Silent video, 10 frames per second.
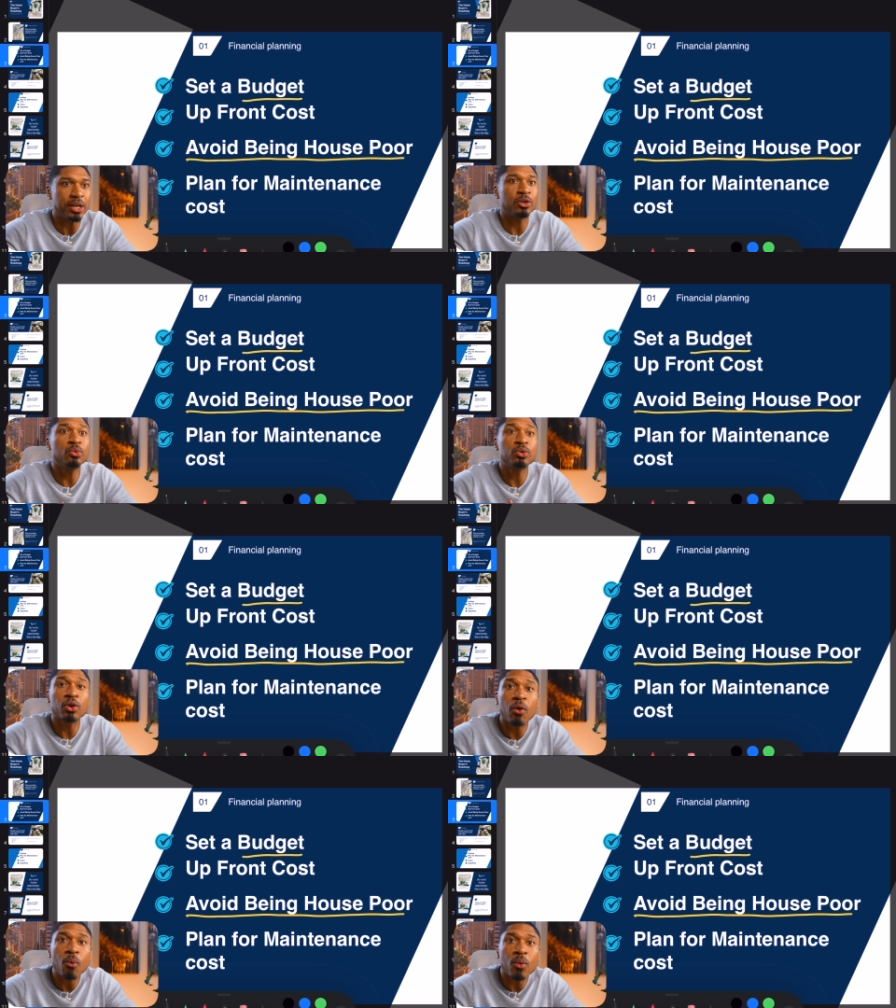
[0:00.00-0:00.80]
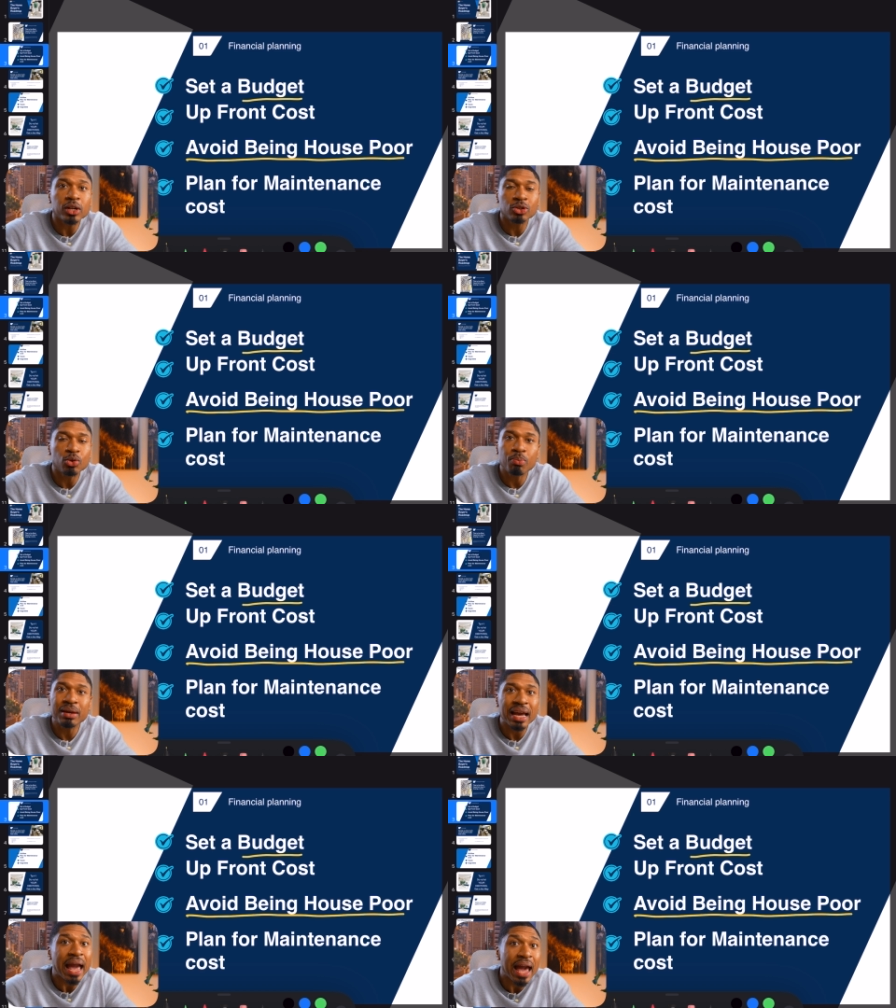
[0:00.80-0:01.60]
you don't want to
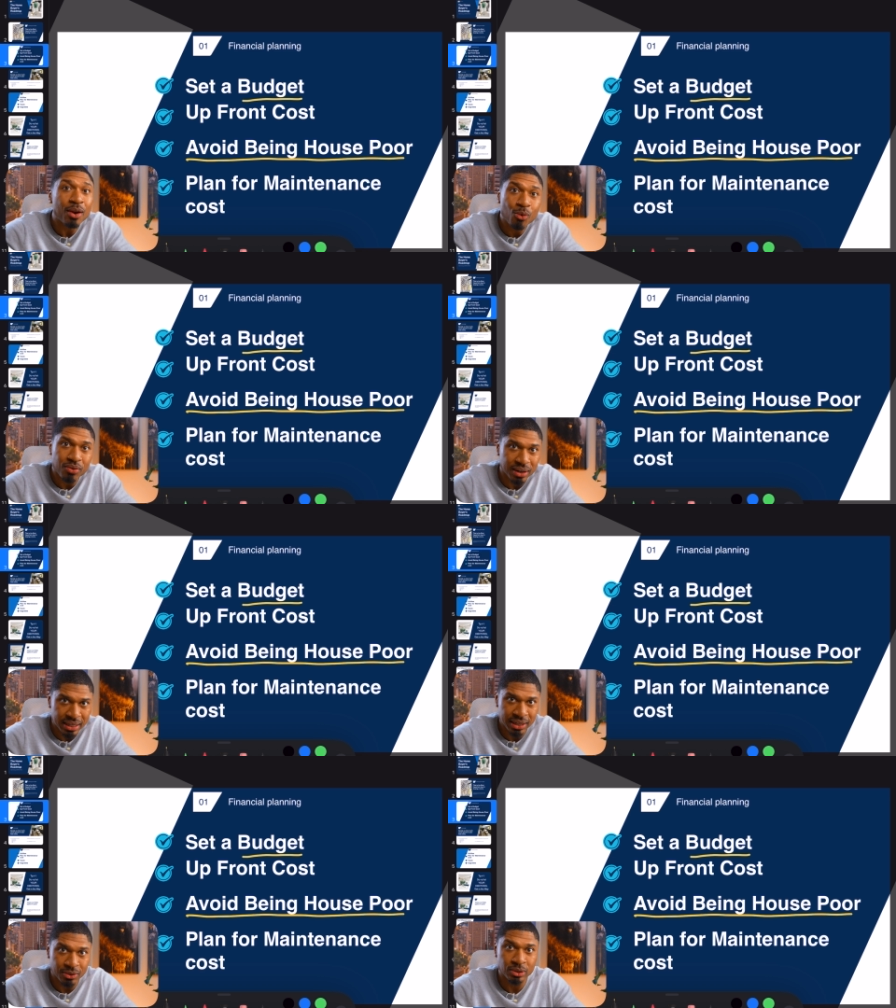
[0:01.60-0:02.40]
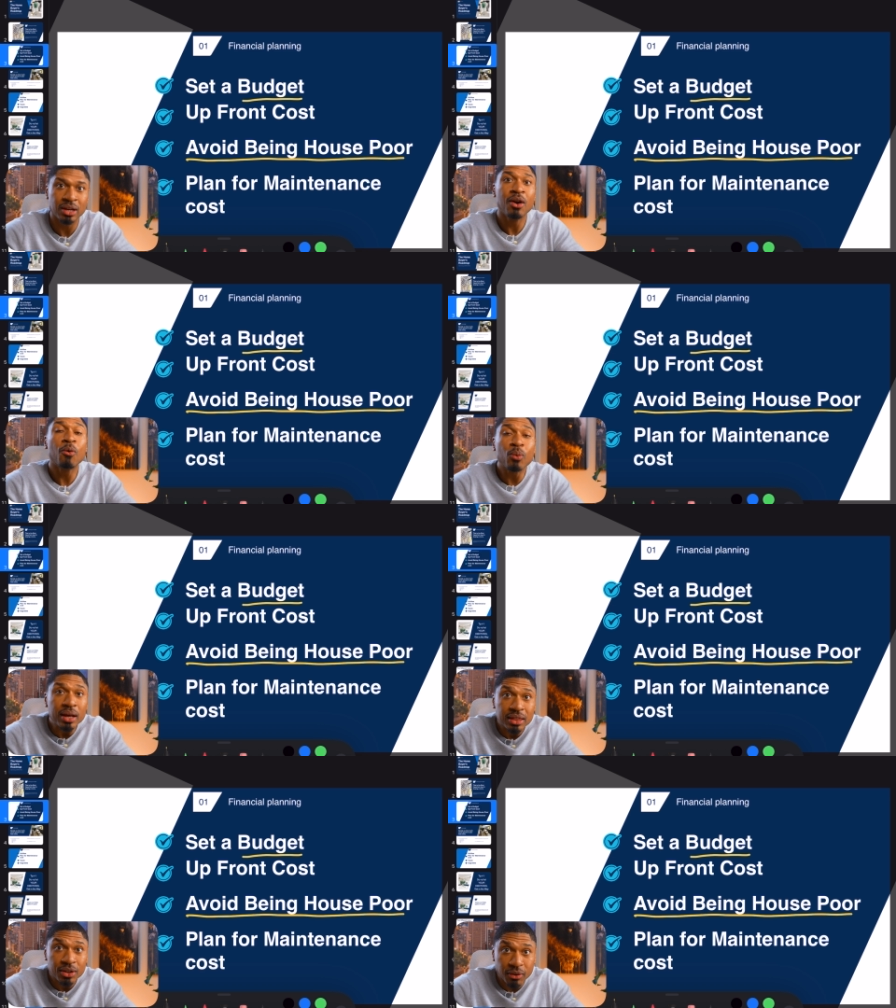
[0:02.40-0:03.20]
be head over heels
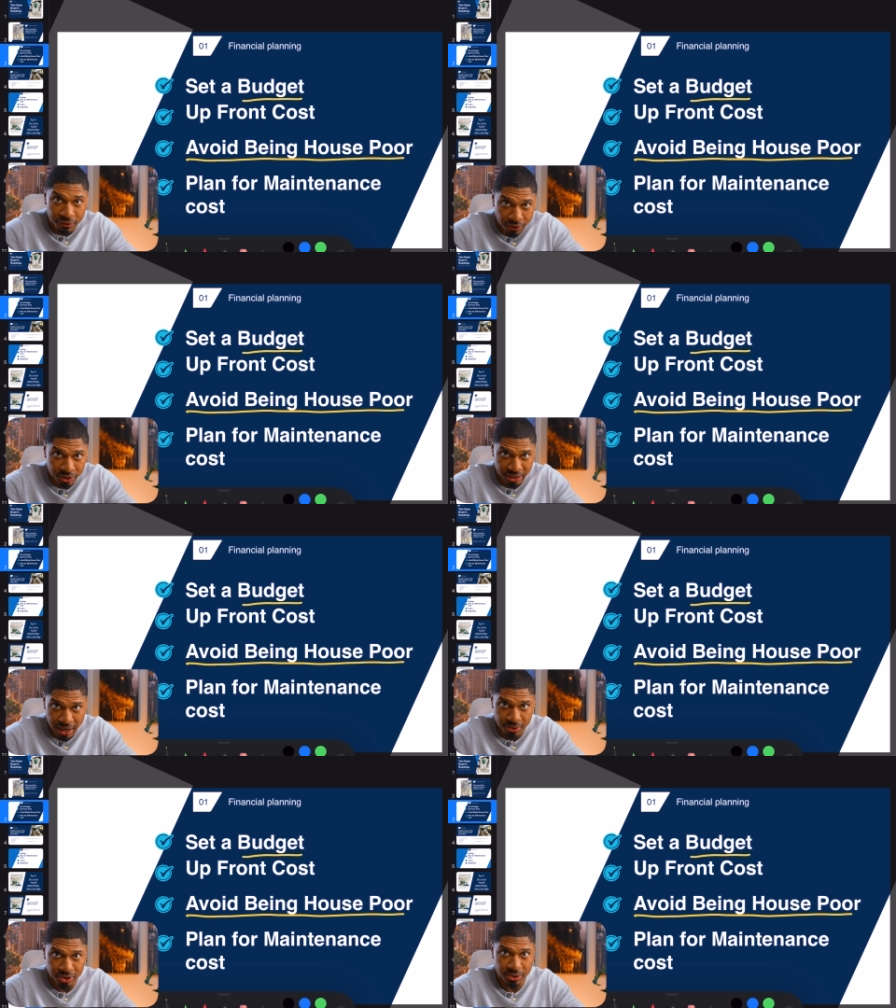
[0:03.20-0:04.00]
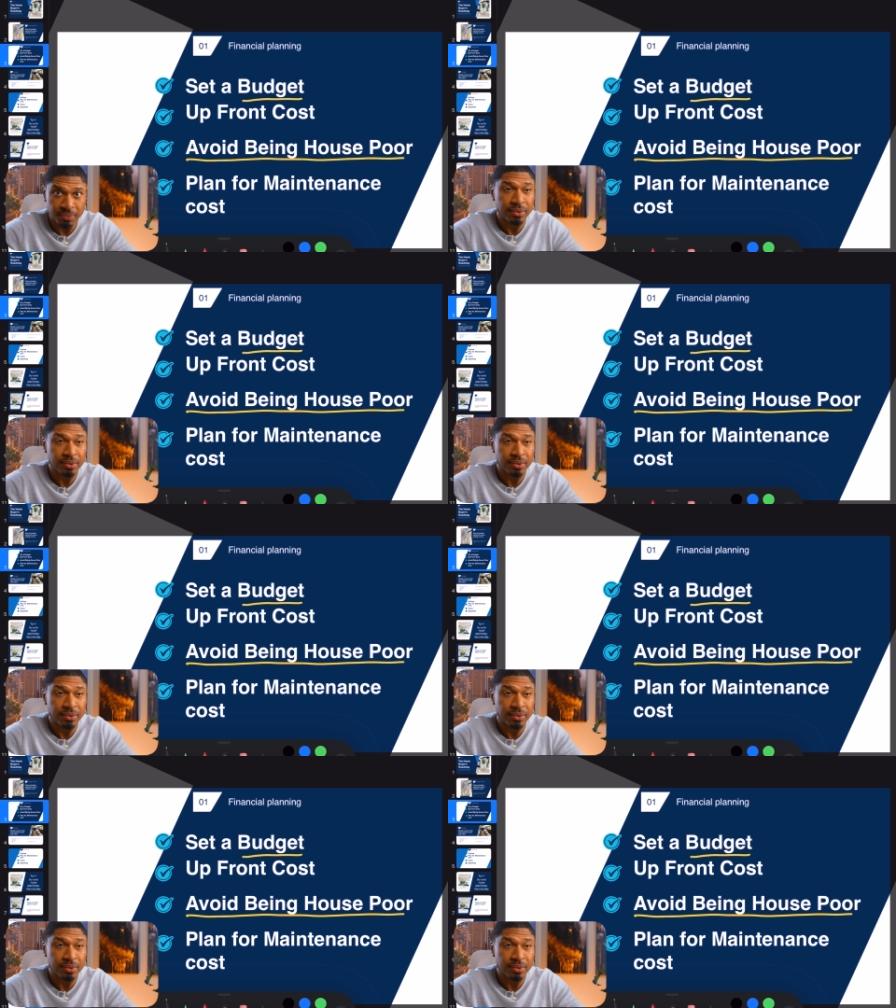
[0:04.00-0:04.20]
with your first house,